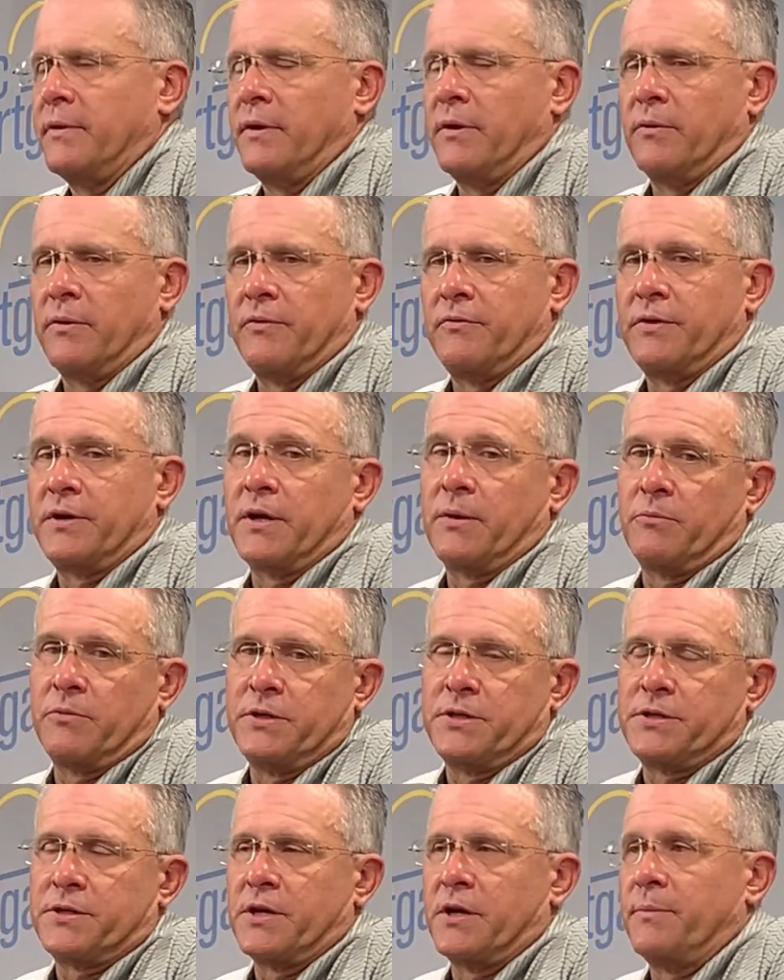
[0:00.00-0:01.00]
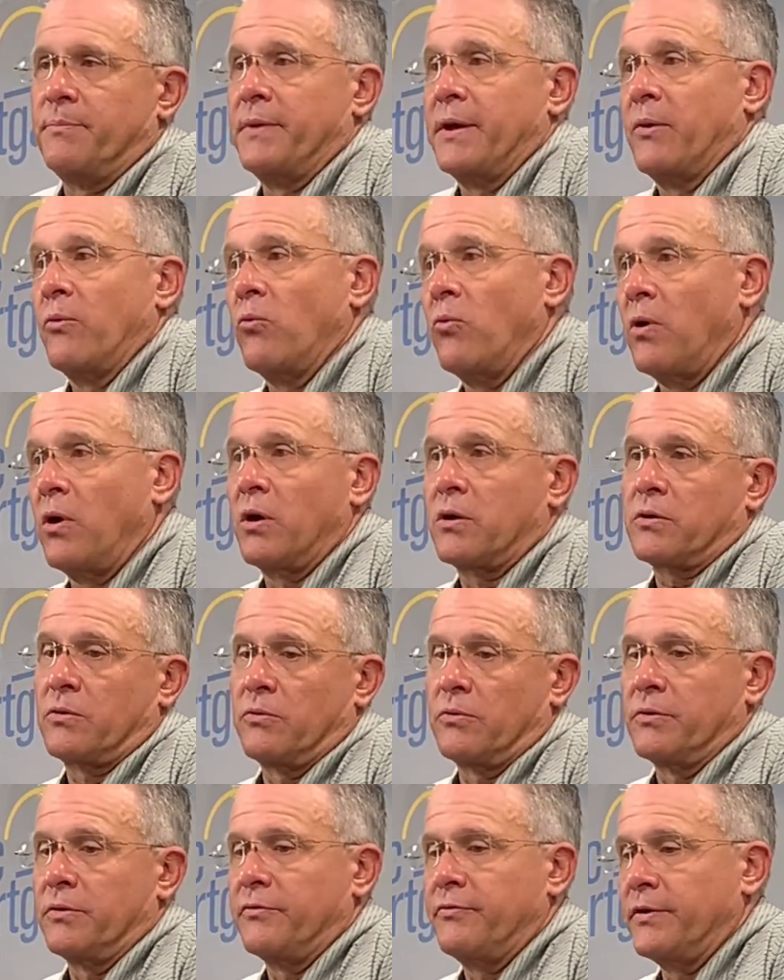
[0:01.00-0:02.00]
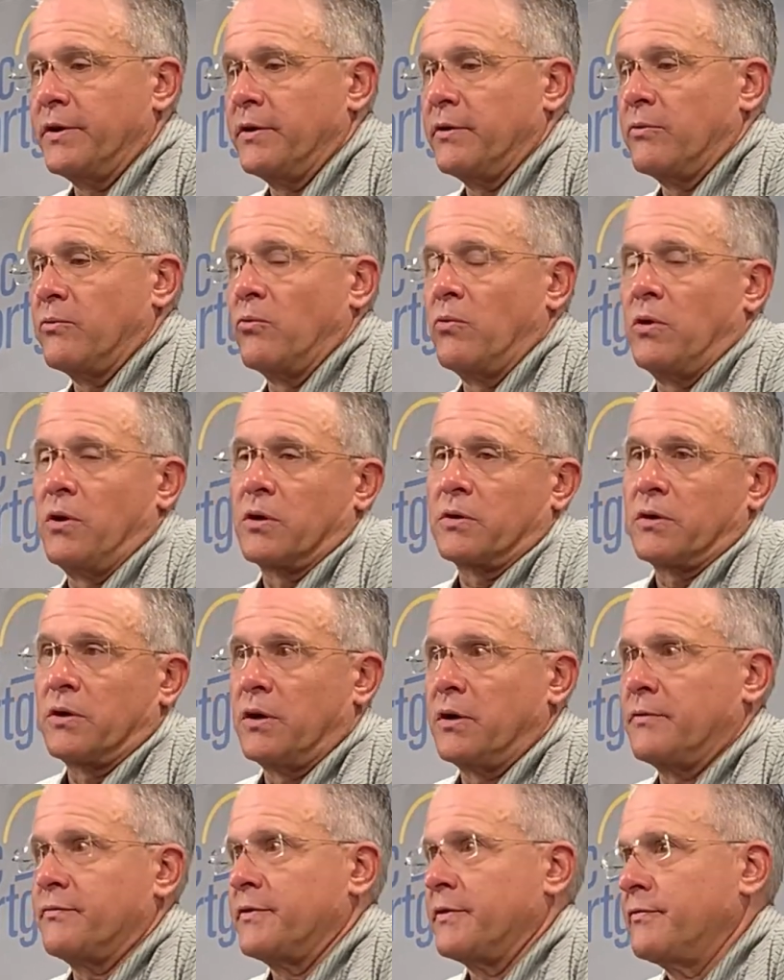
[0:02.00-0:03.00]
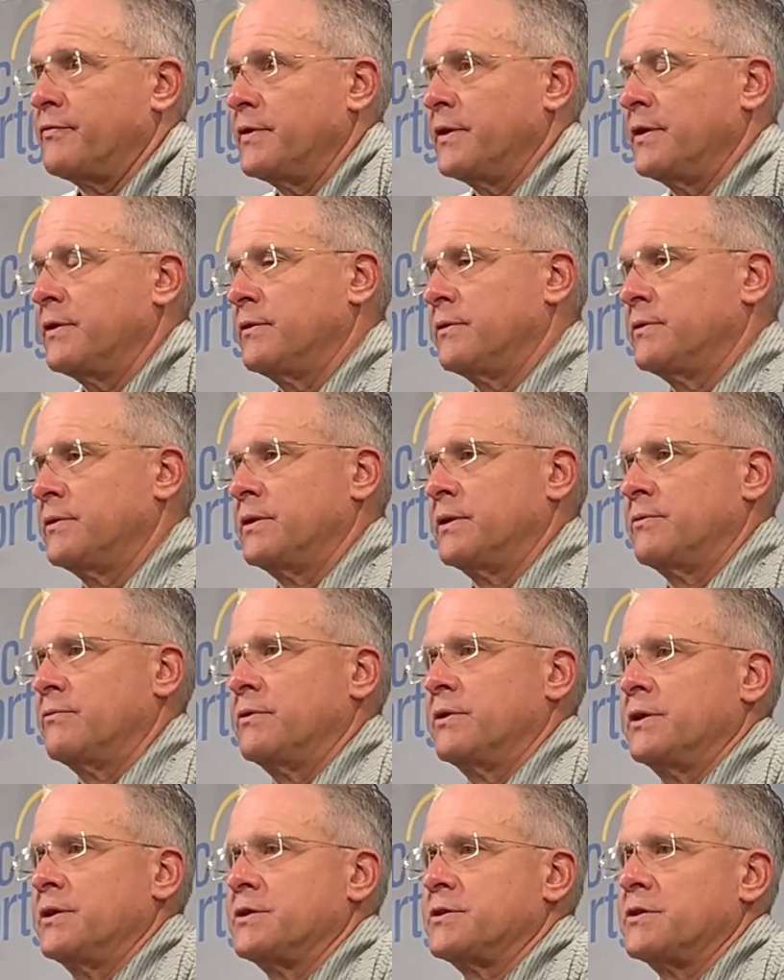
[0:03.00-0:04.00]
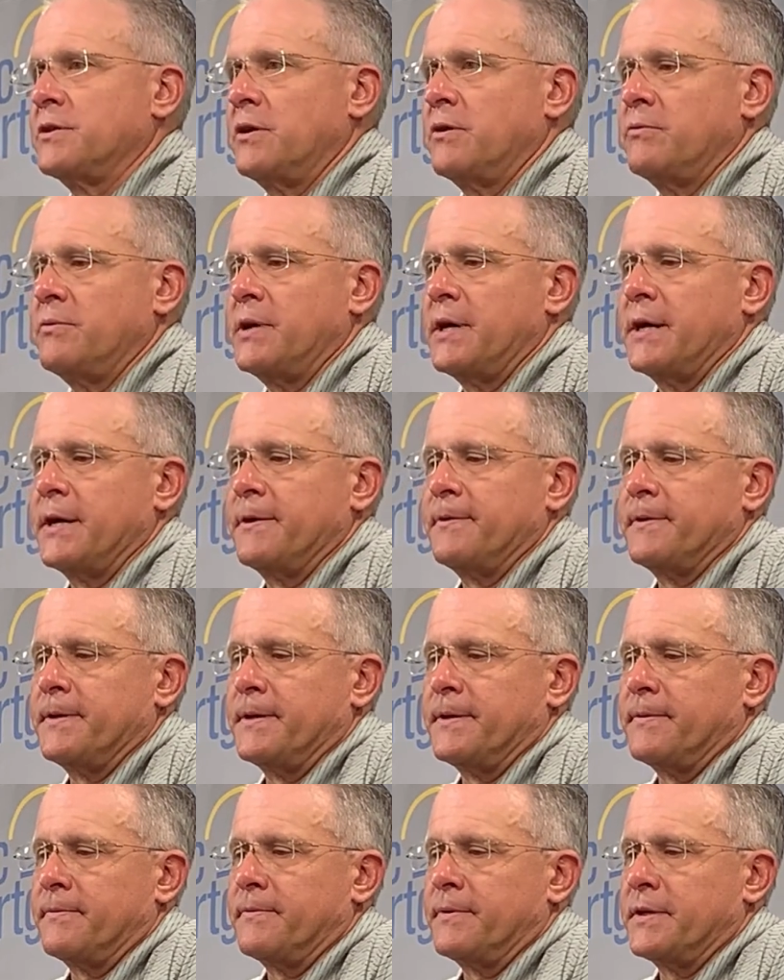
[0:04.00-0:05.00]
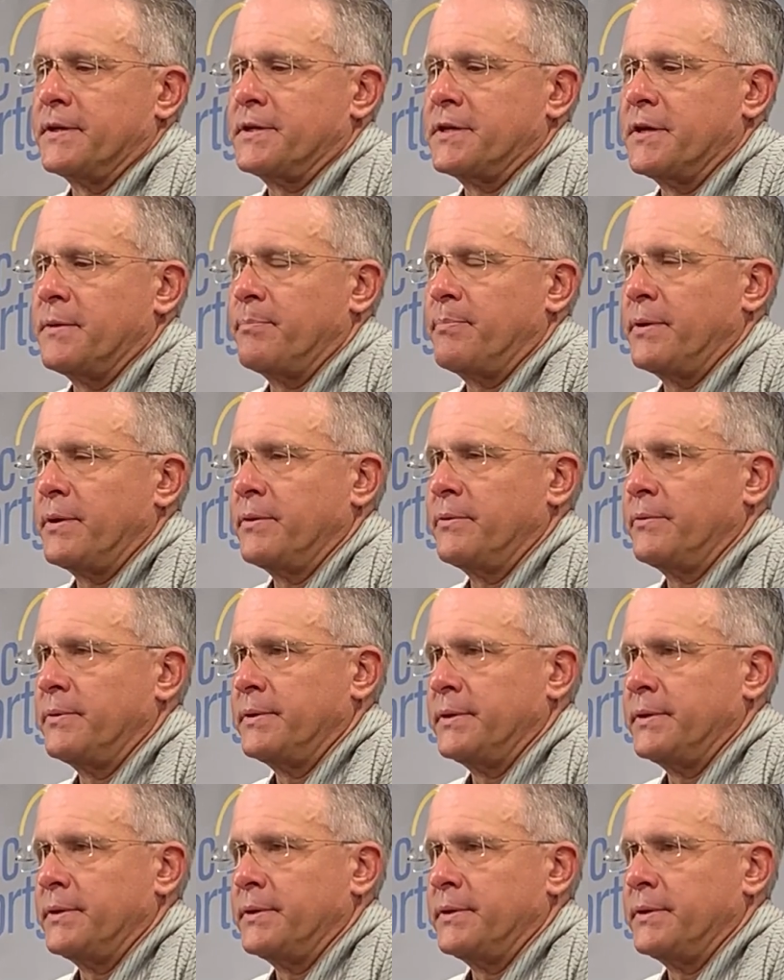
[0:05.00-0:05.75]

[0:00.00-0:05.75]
You know, every time we subbed, they walked on the field and walked off the field, and it really slowed down the tempo.